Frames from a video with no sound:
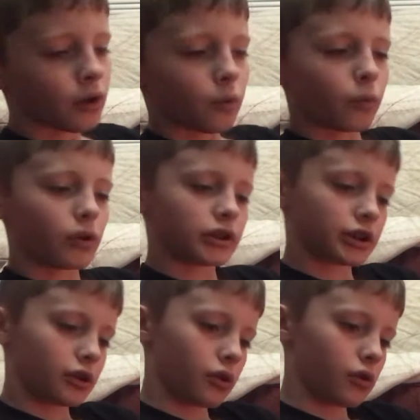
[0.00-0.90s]
what's it
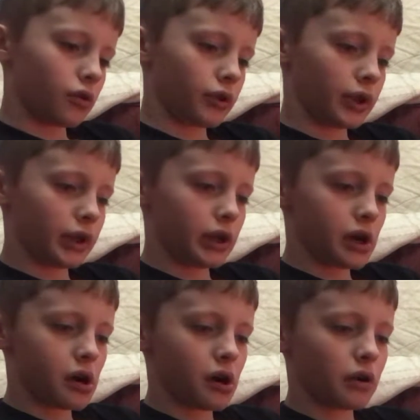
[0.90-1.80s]
called,
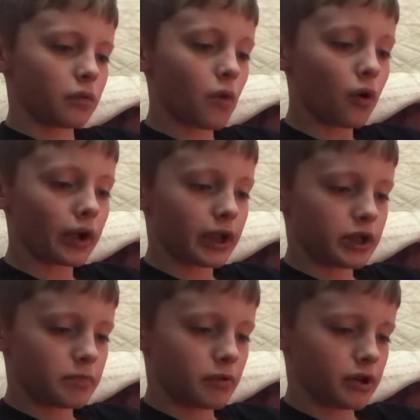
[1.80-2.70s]
a roll cage,
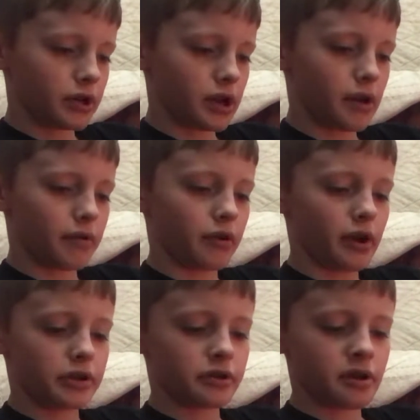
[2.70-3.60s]
but then I
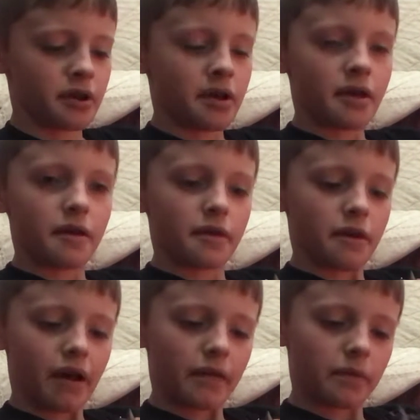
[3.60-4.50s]
realized
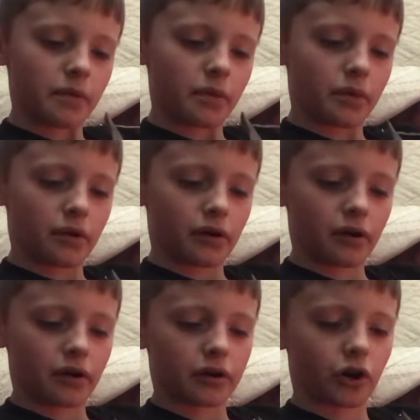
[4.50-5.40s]
that the
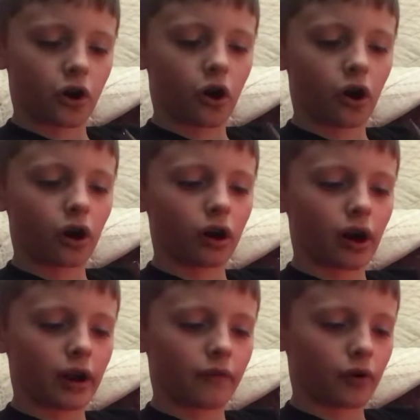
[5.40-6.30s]
car I
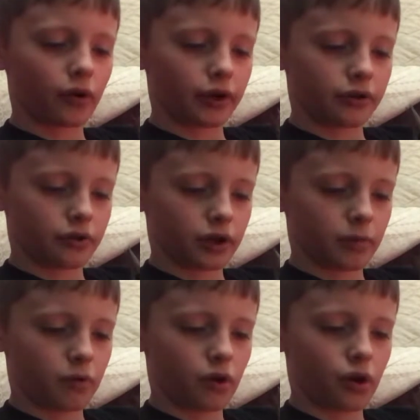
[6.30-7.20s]
have already taken
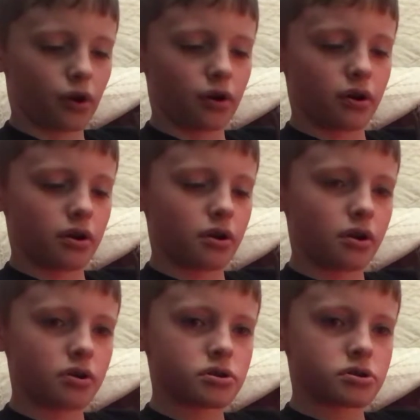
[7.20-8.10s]
apart,
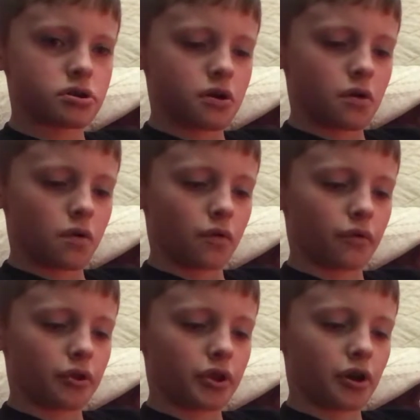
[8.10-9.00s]

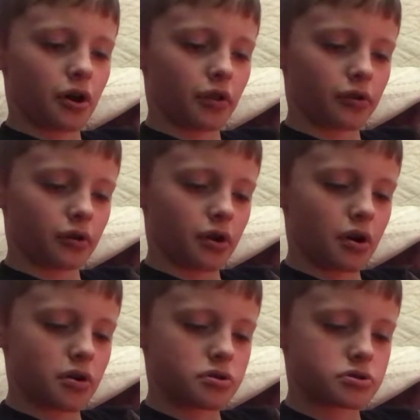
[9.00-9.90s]
the other
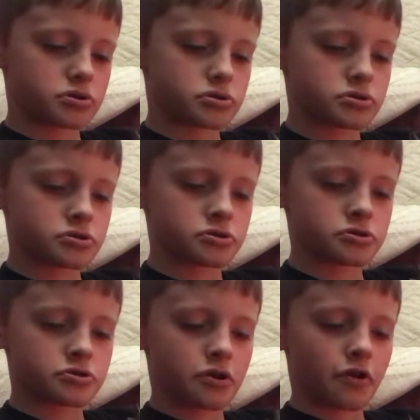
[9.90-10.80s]

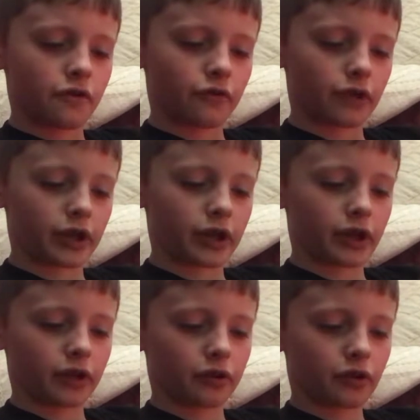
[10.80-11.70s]
freaking
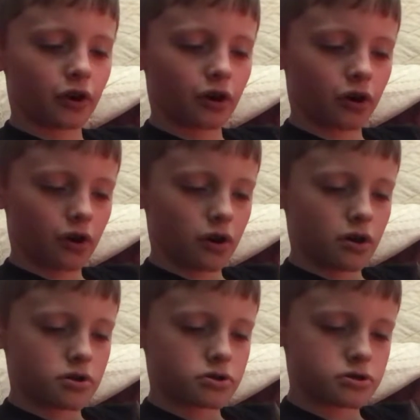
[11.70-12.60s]
dirt car
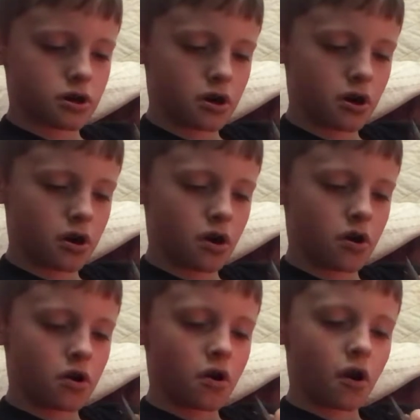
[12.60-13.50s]

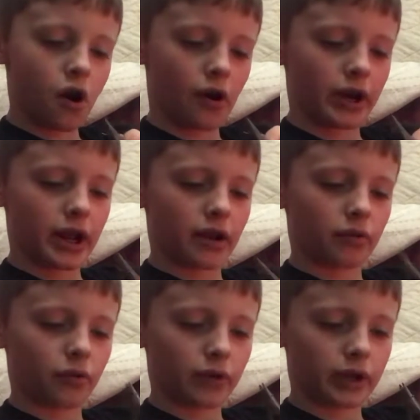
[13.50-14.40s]
already had a
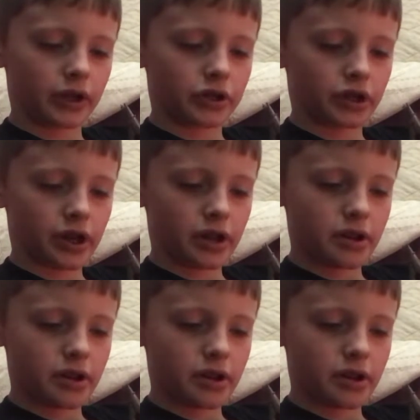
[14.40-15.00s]
roll cage in it.